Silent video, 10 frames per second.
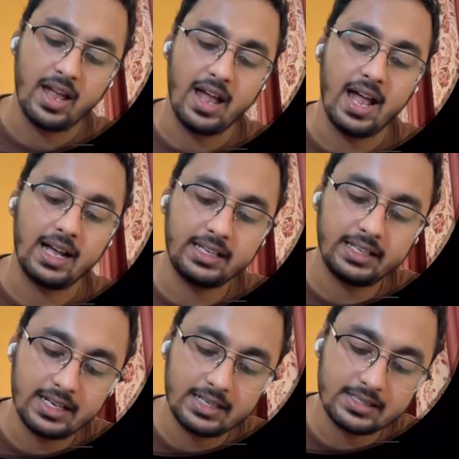
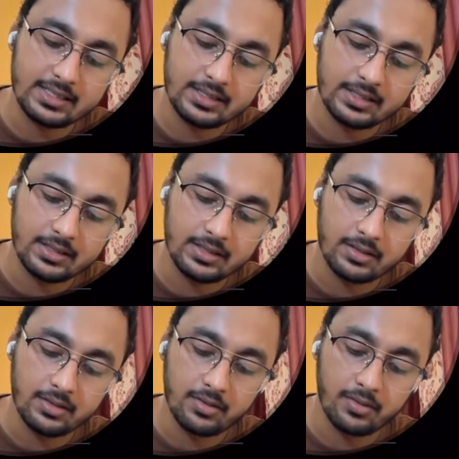Aggregates
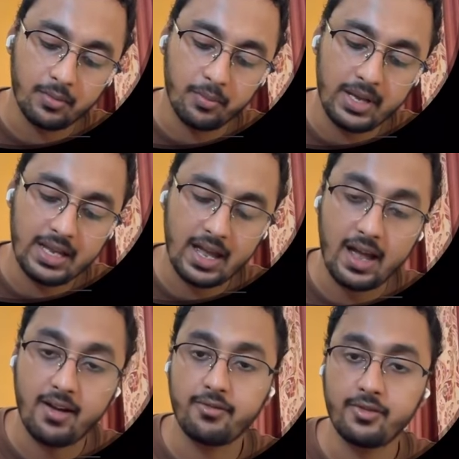may
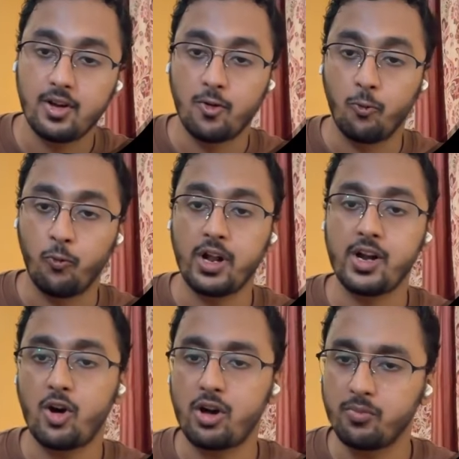have one
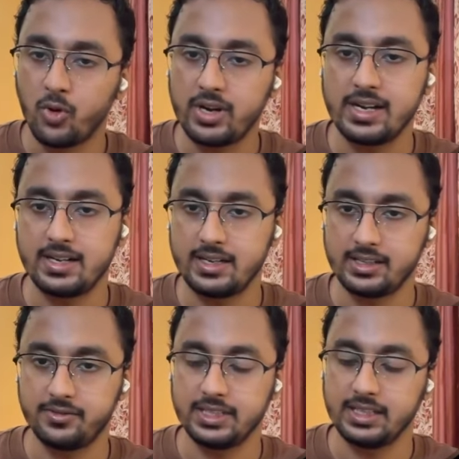or more
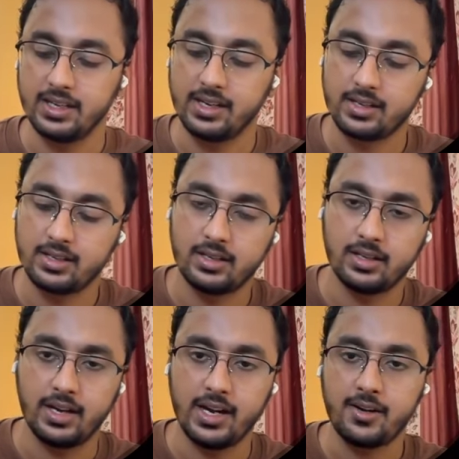entities within it,
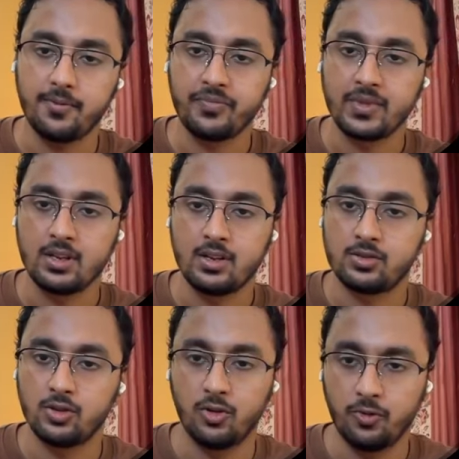right?
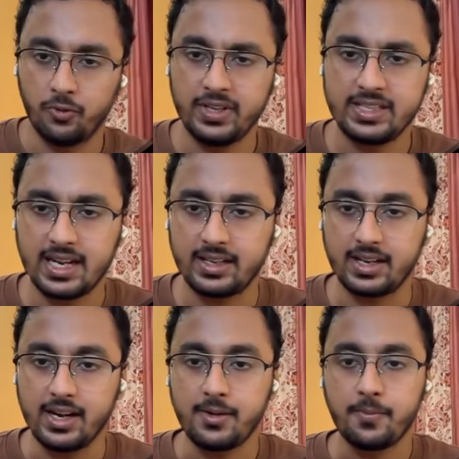So we checked,
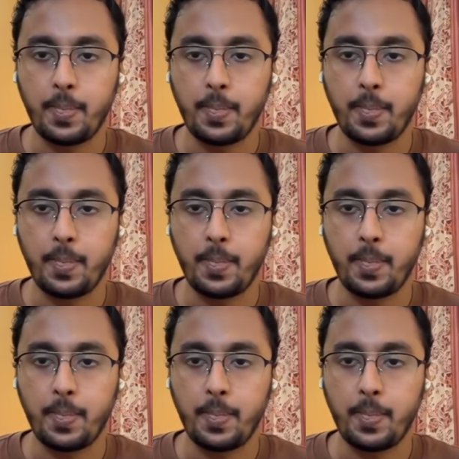right?